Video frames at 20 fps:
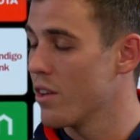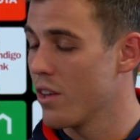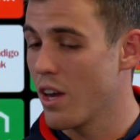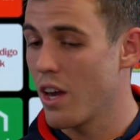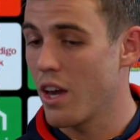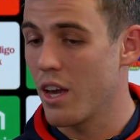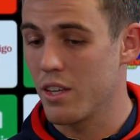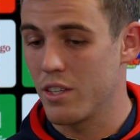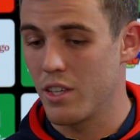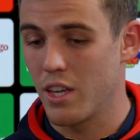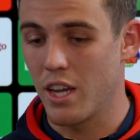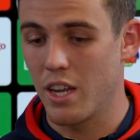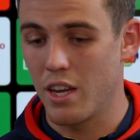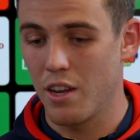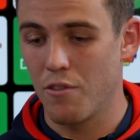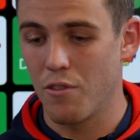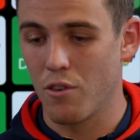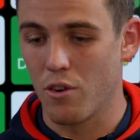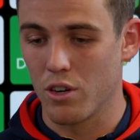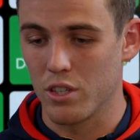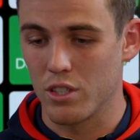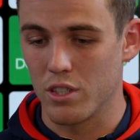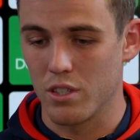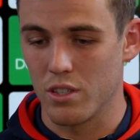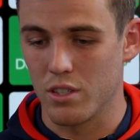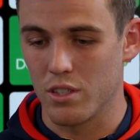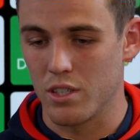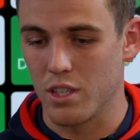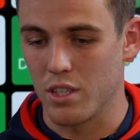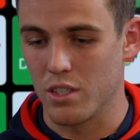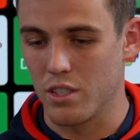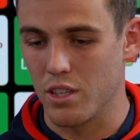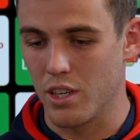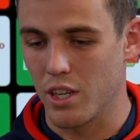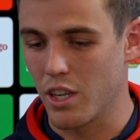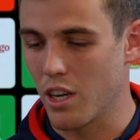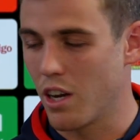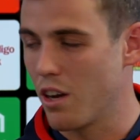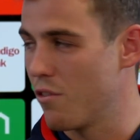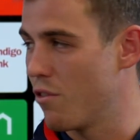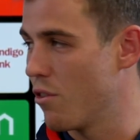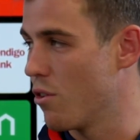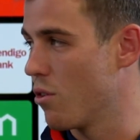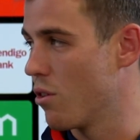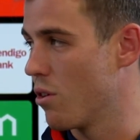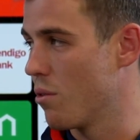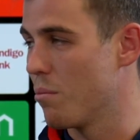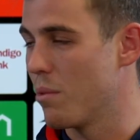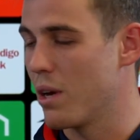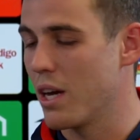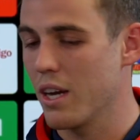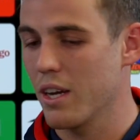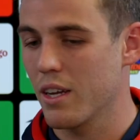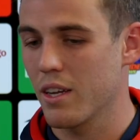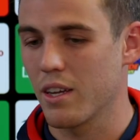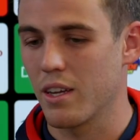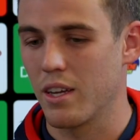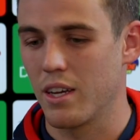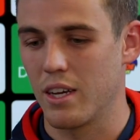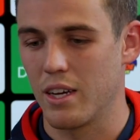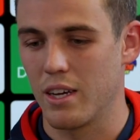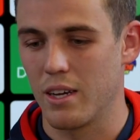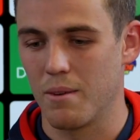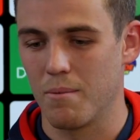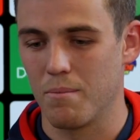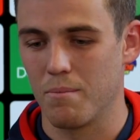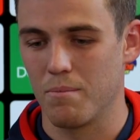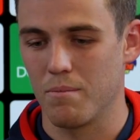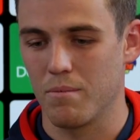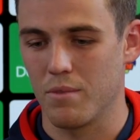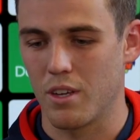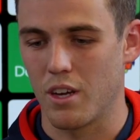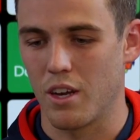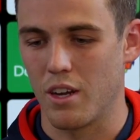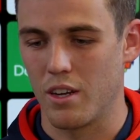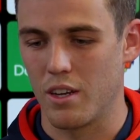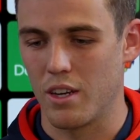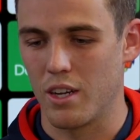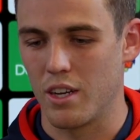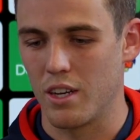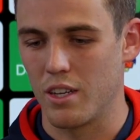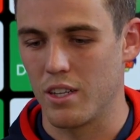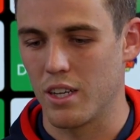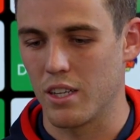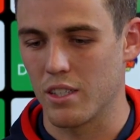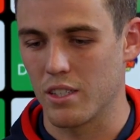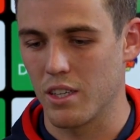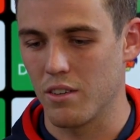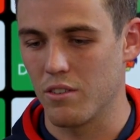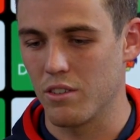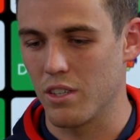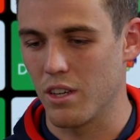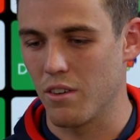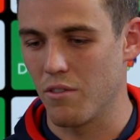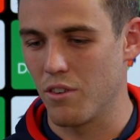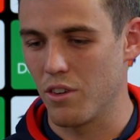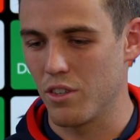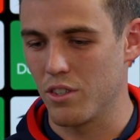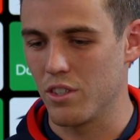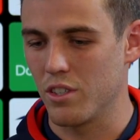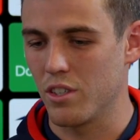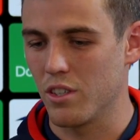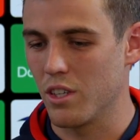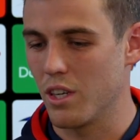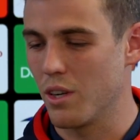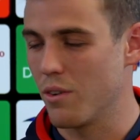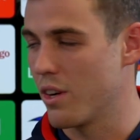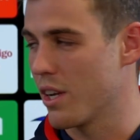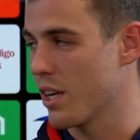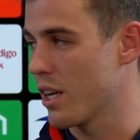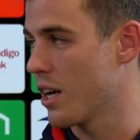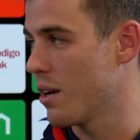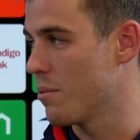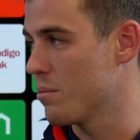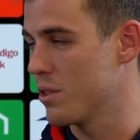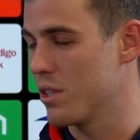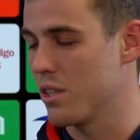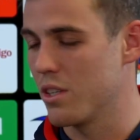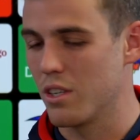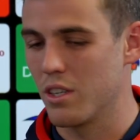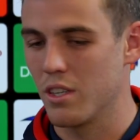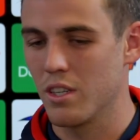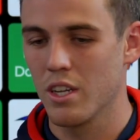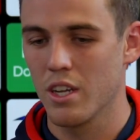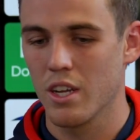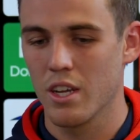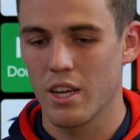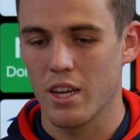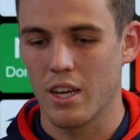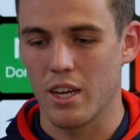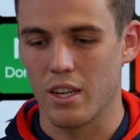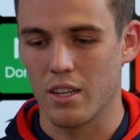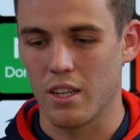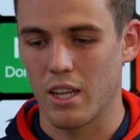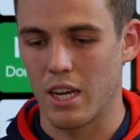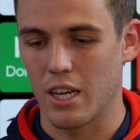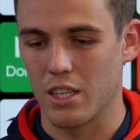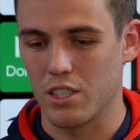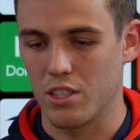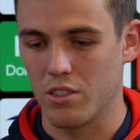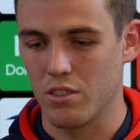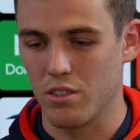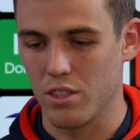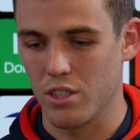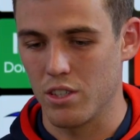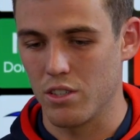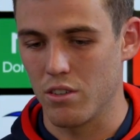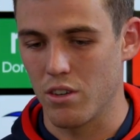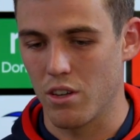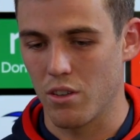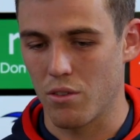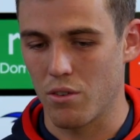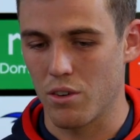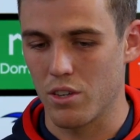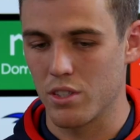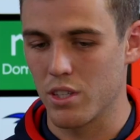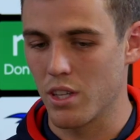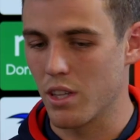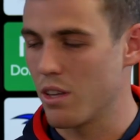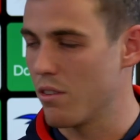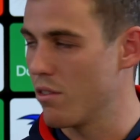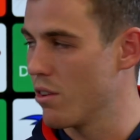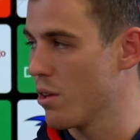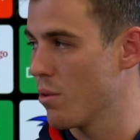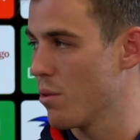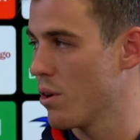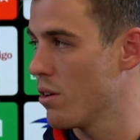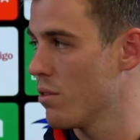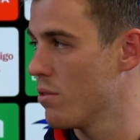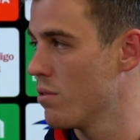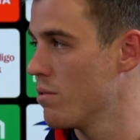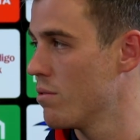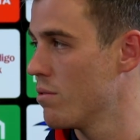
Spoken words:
Yeah, he's handy for us in the sense that he can go forward and back. And it does give us that versatility when he comes in. And last year and this year, I thought he's done that really well.